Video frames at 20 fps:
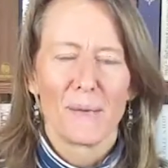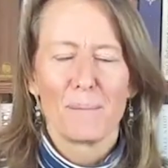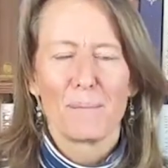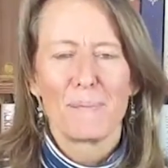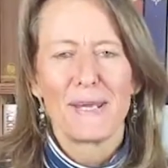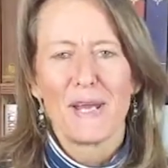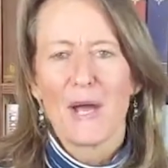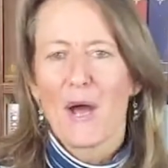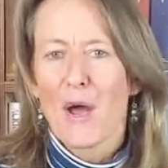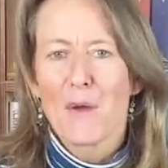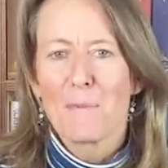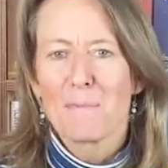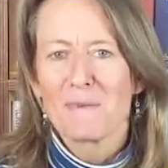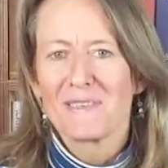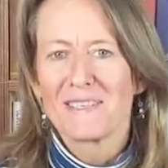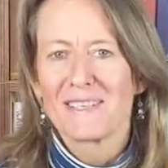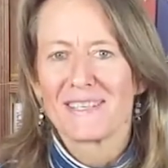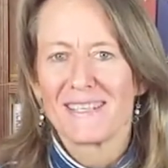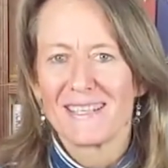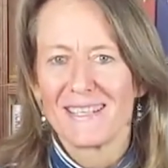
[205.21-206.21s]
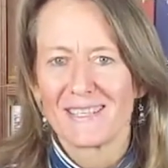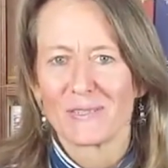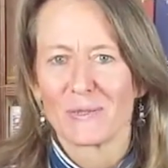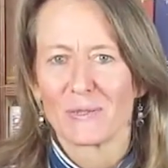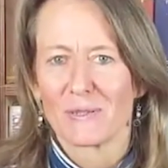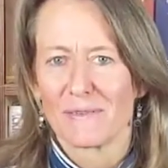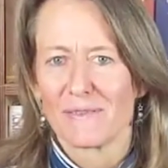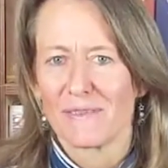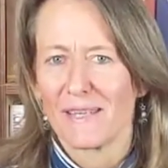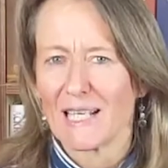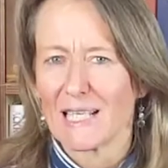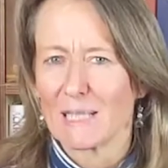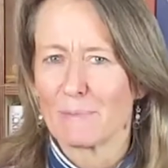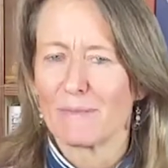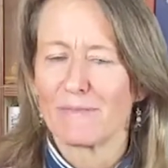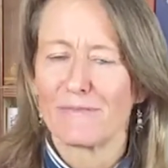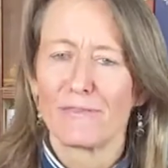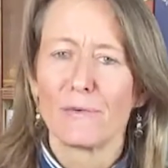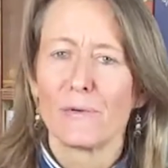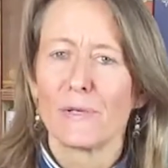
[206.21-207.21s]
Be open to these sort of things
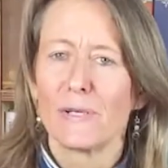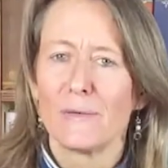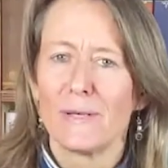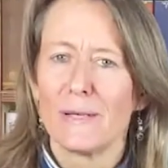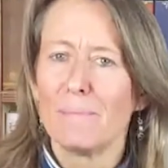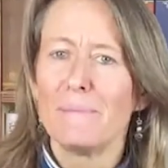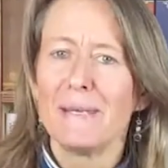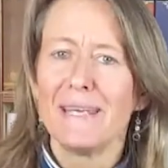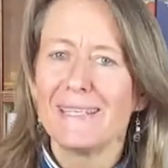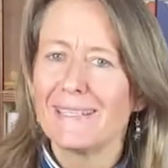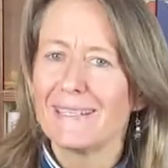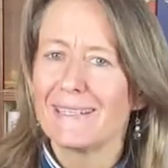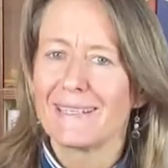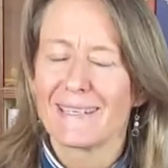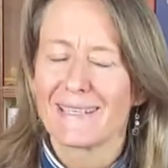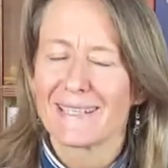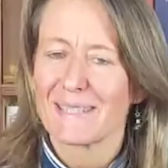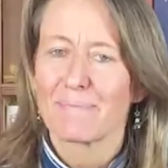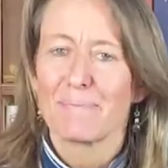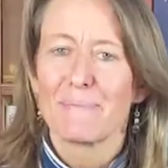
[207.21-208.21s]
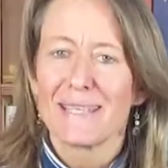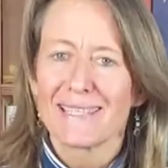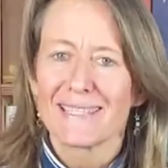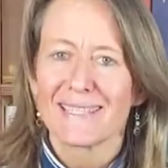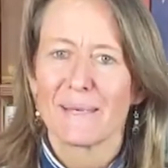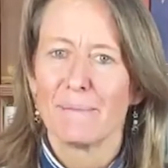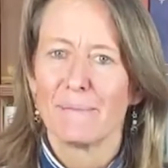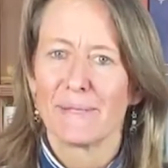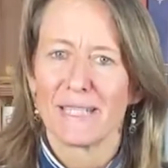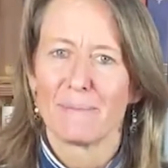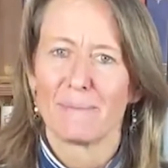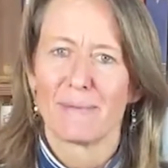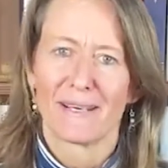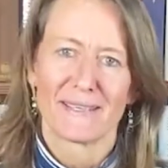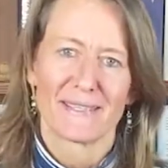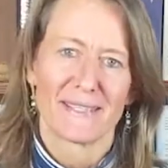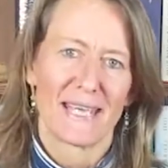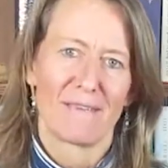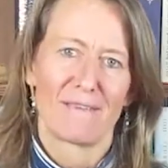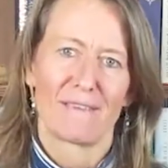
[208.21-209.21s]
before you immediately dismiss somebody
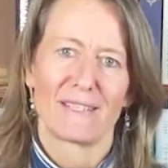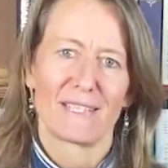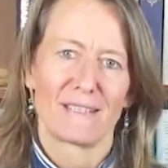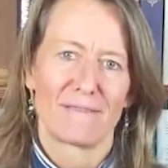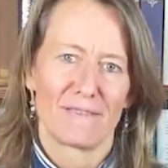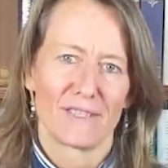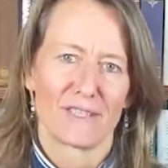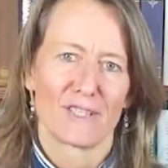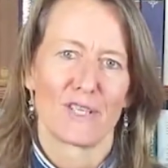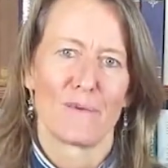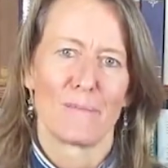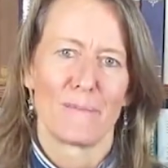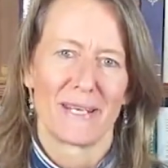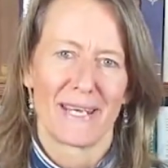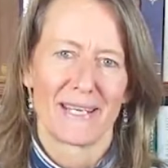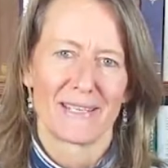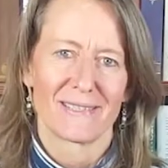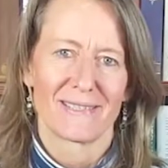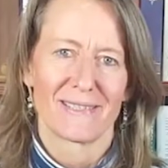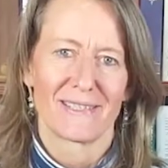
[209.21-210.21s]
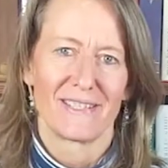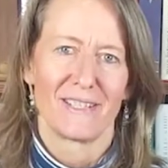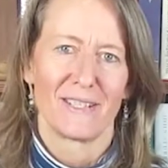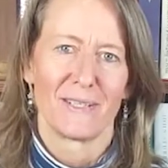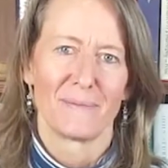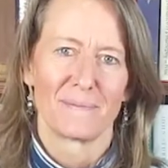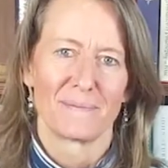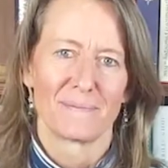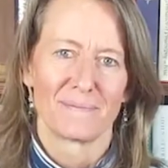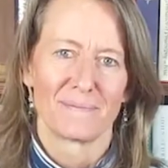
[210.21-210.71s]
because they have a different denomination to you.